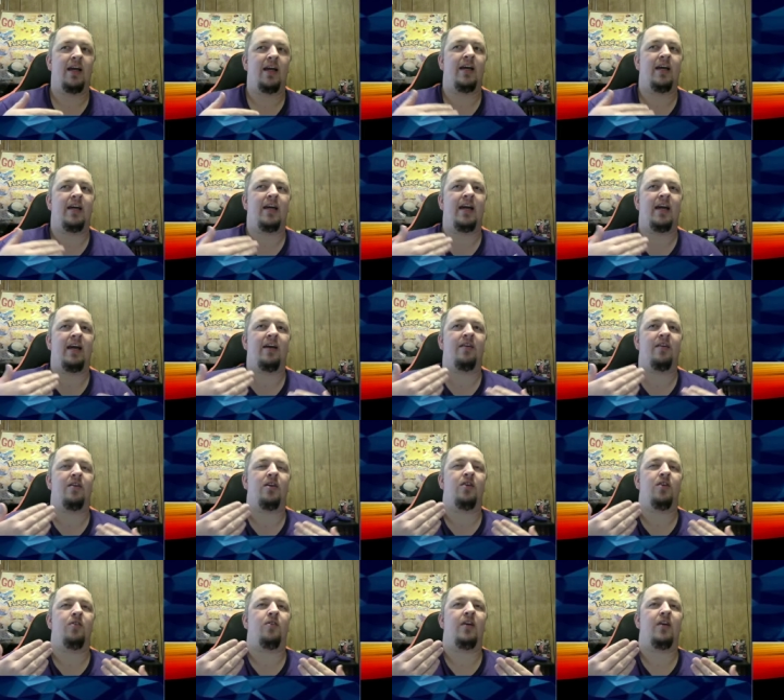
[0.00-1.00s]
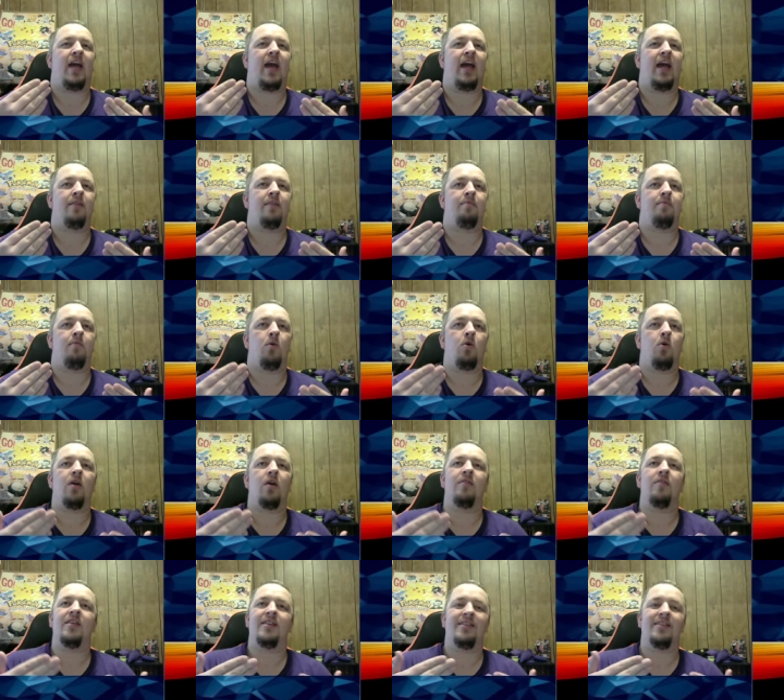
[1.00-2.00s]
You gain more
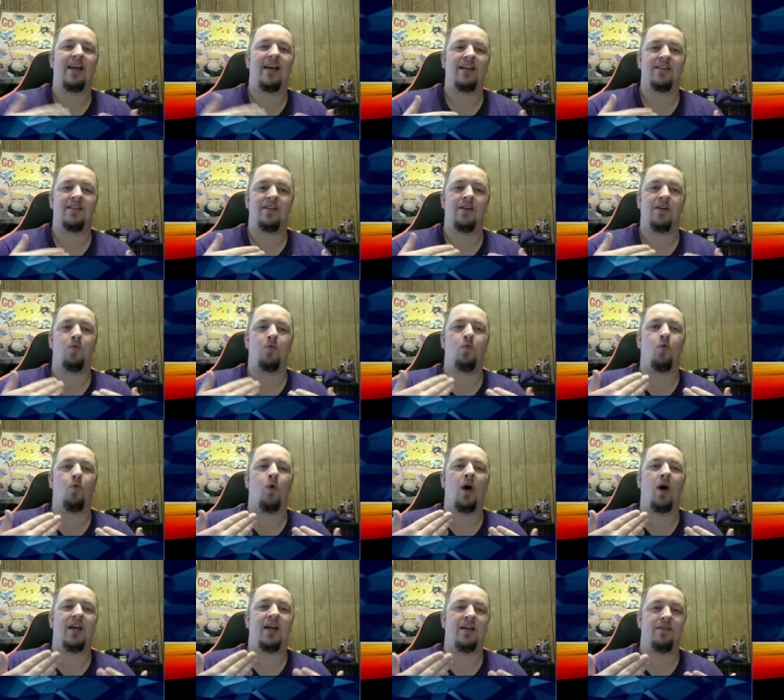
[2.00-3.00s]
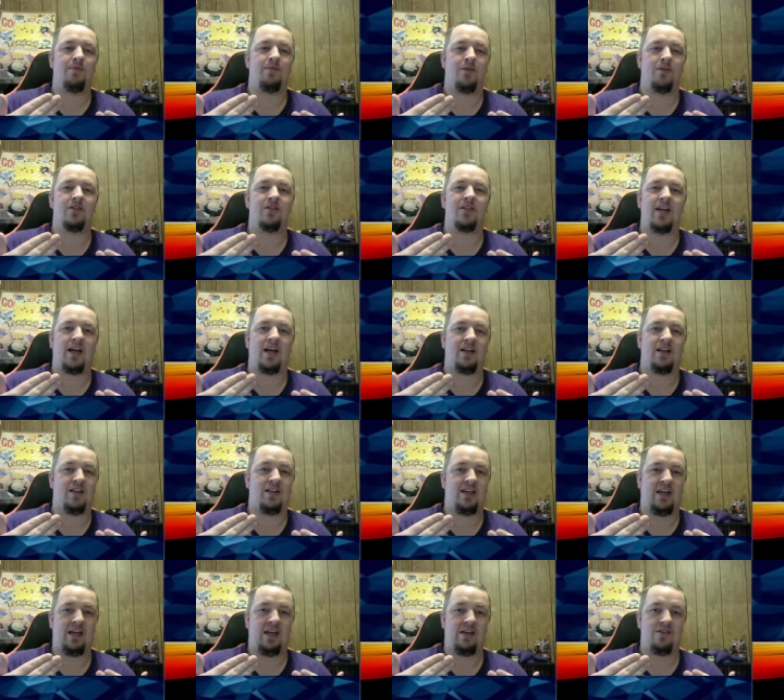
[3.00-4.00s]
of a sense of what his
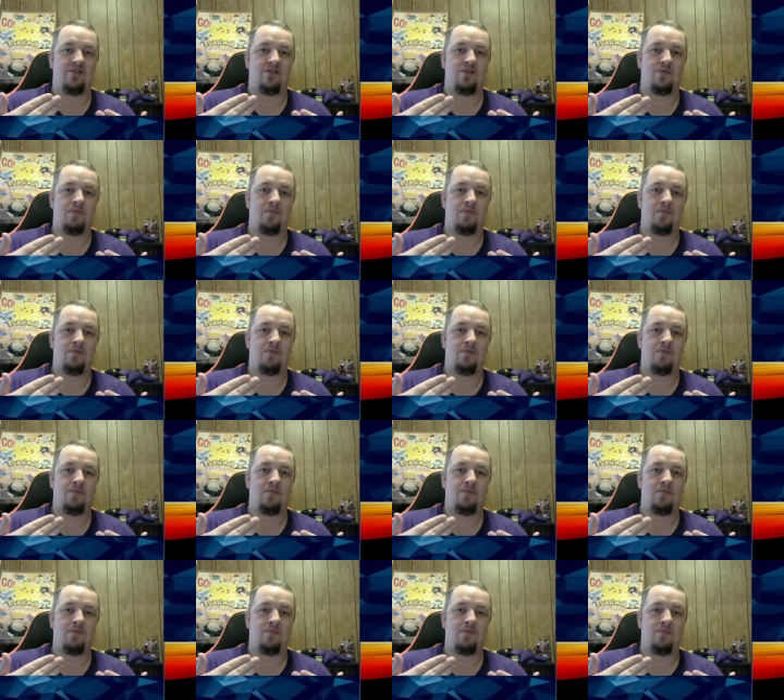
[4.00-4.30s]
personality is.